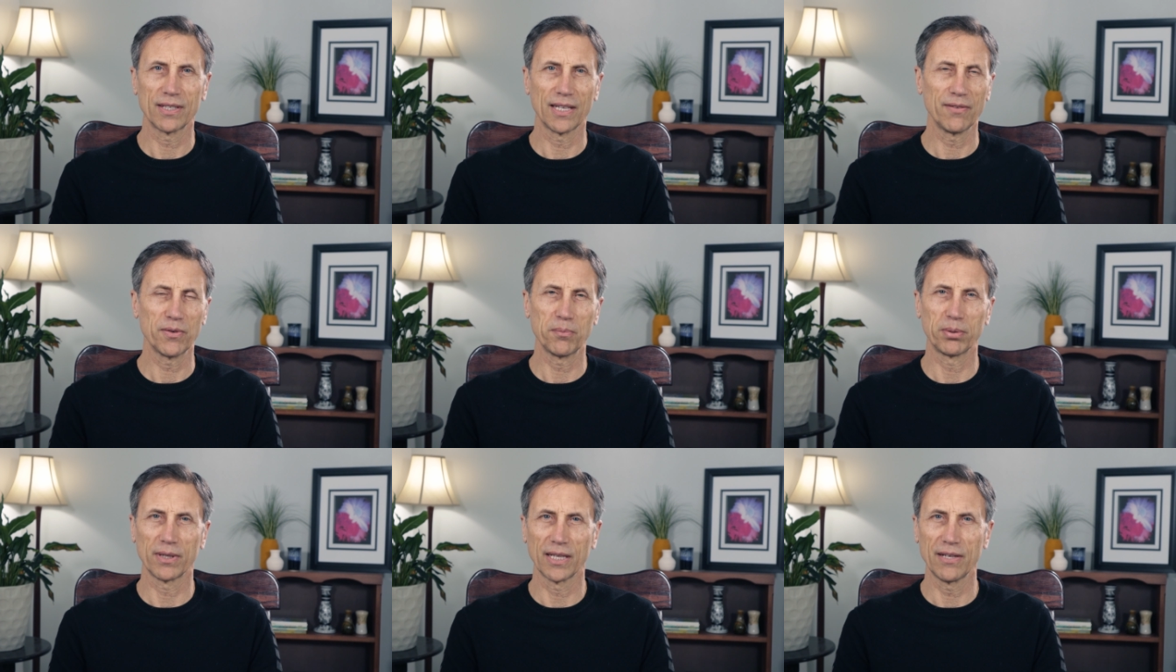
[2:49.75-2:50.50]

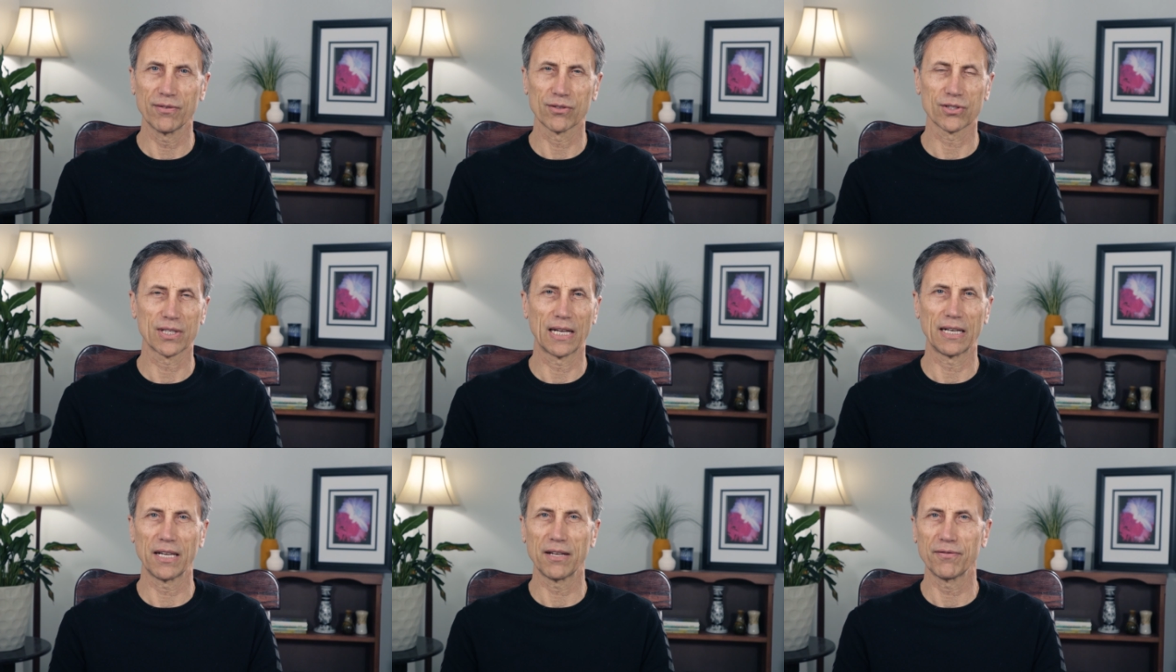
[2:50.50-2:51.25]
even believers
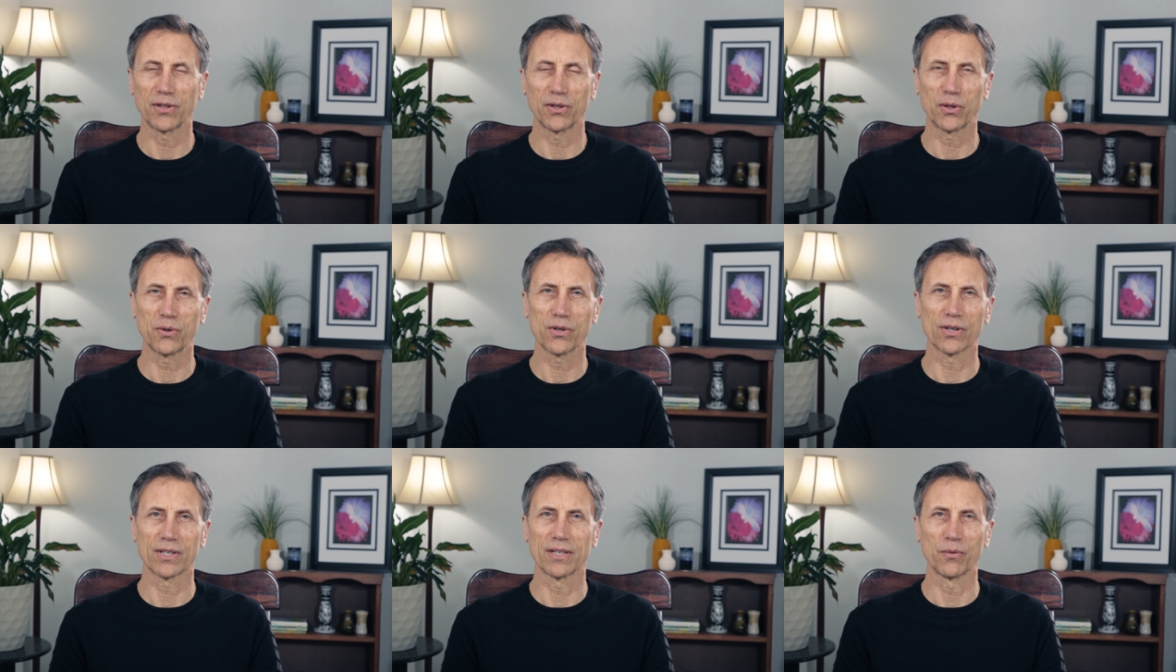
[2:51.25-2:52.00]
that love the
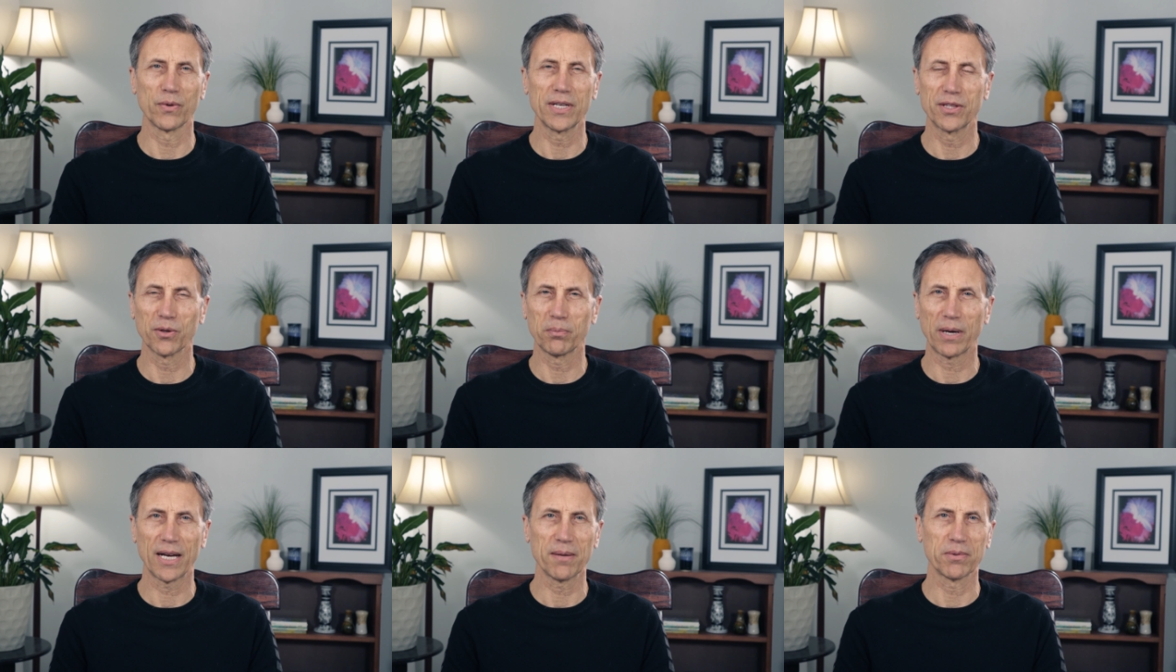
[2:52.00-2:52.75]
Lord and read their
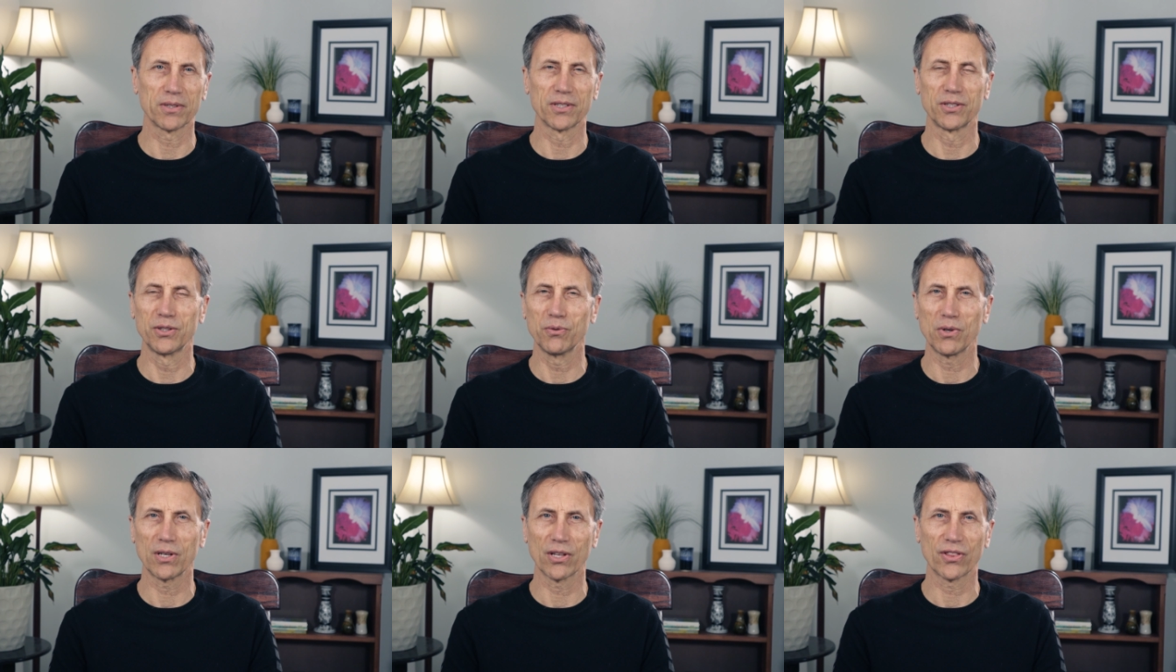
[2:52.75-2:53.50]
Bible and do
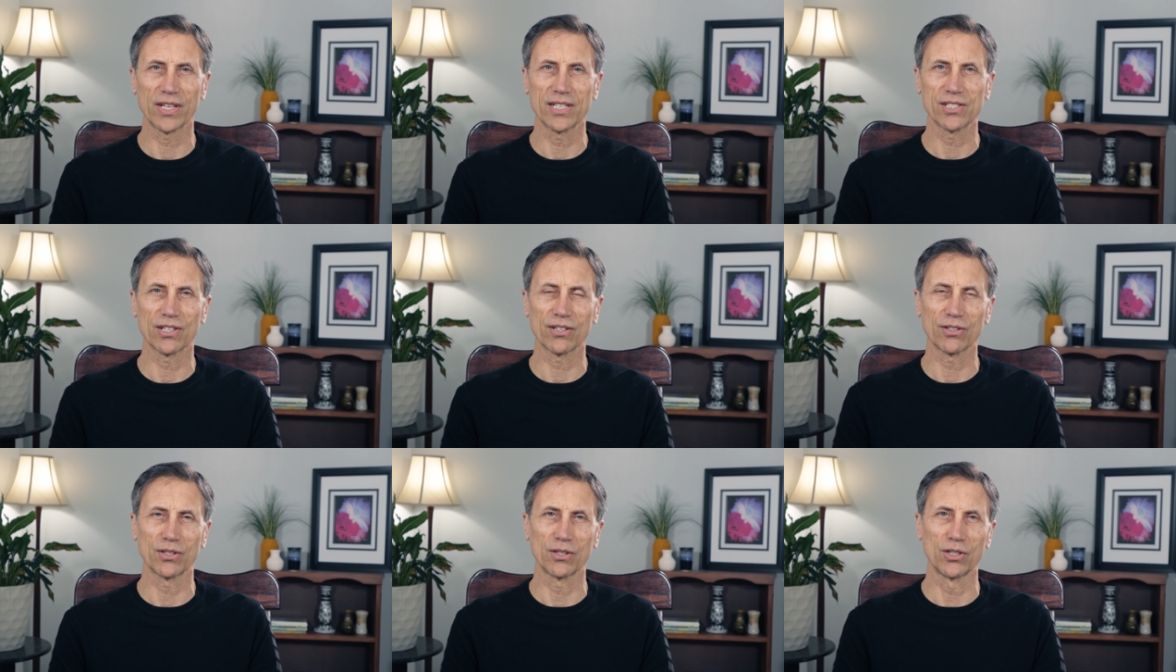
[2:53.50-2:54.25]
all the things that
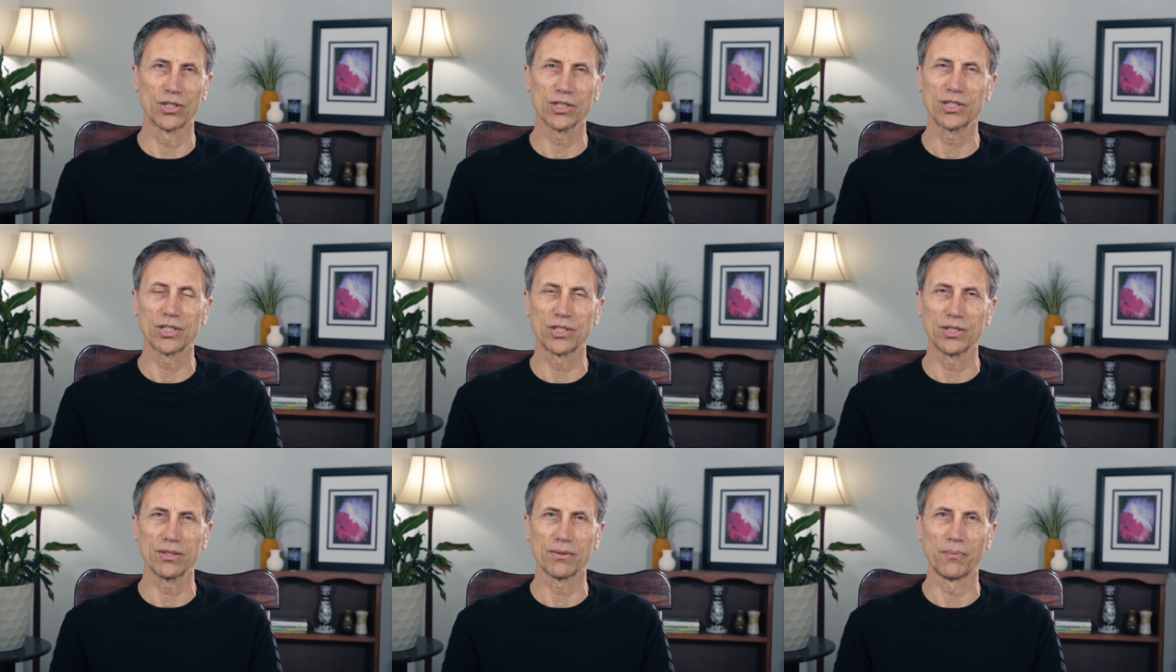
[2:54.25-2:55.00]
are good to
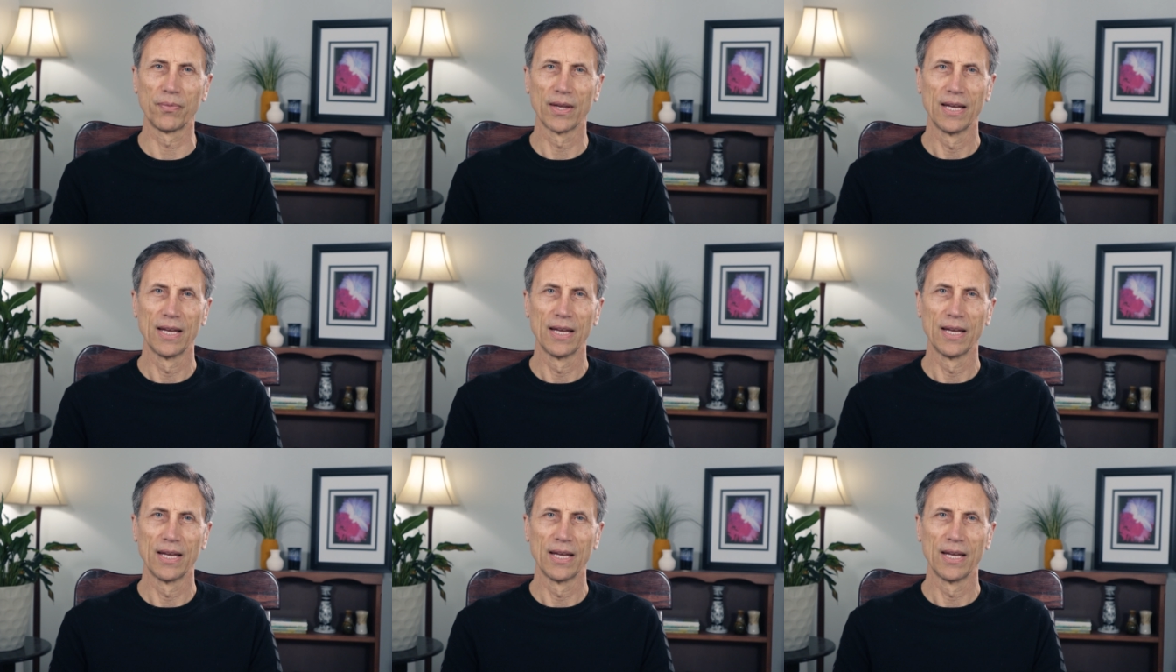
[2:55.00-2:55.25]
do,